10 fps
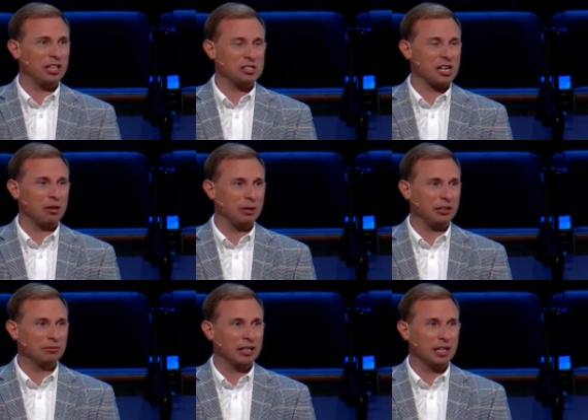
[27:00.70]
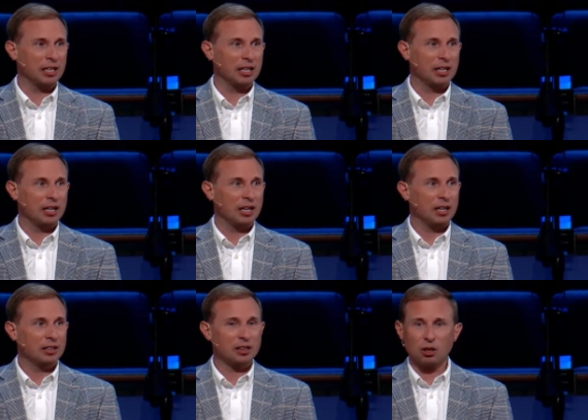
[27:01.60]
that's coming,
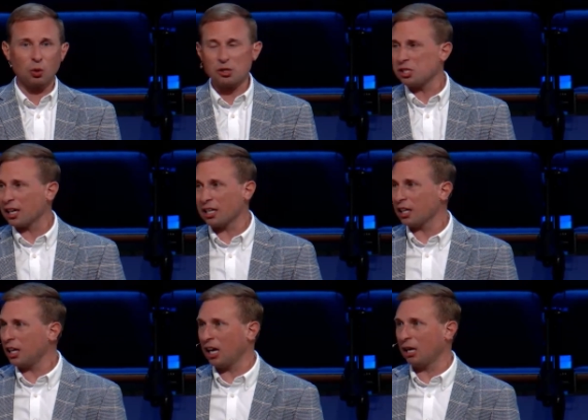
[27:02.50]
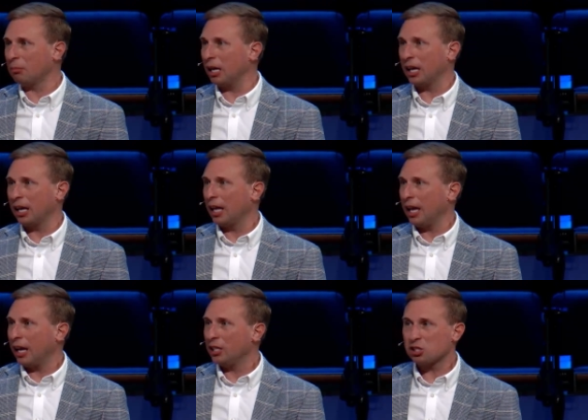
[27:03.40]
that the Lord's not going to come
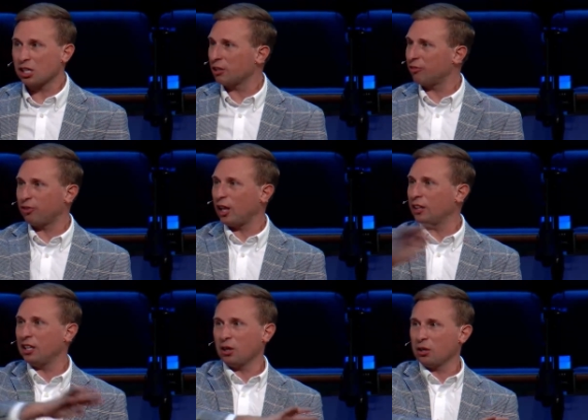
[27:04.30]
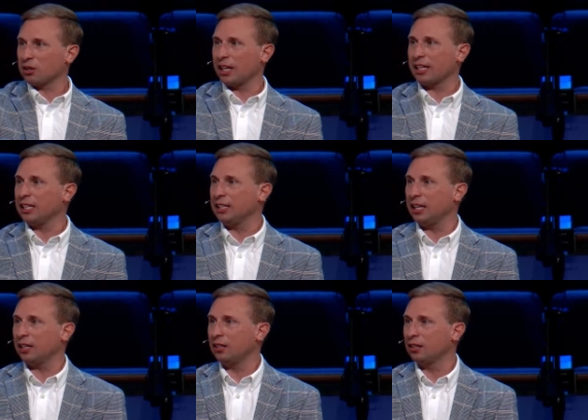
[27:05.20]
and he's going to flood the earth like he
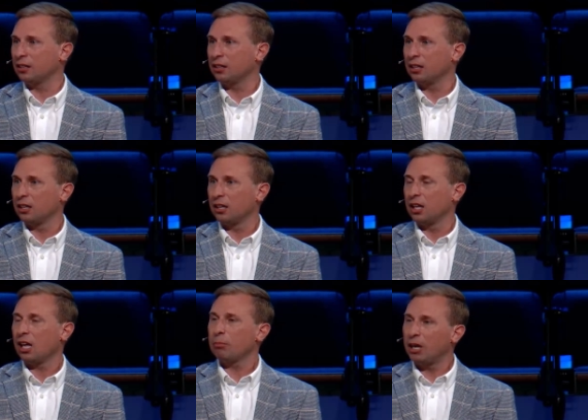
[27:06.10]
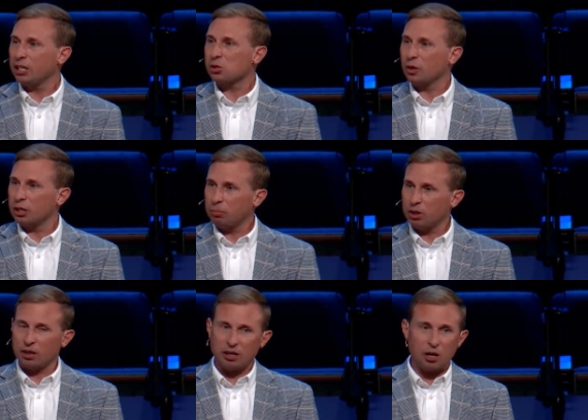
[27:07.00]
did. But he's going to
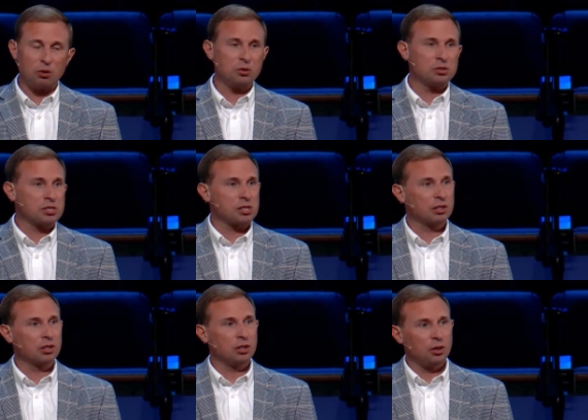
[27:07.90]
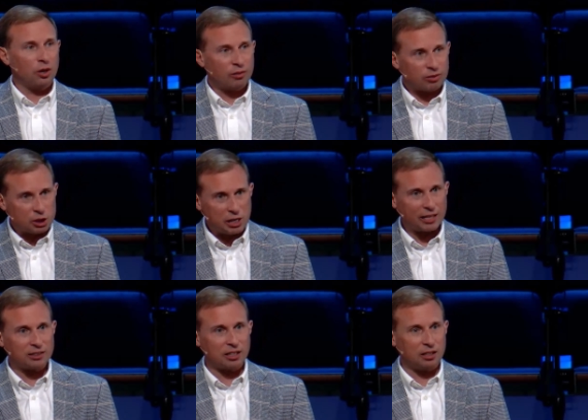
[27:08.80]
put those who have
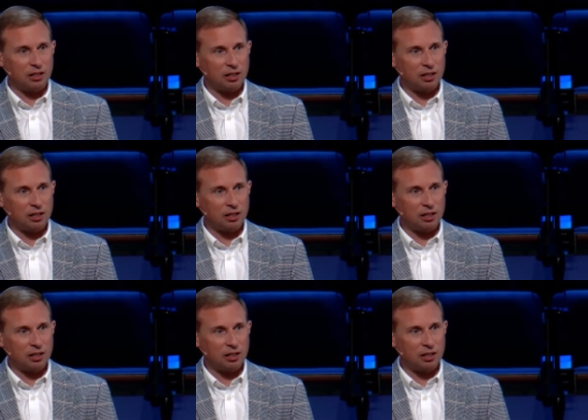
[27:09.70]
rejected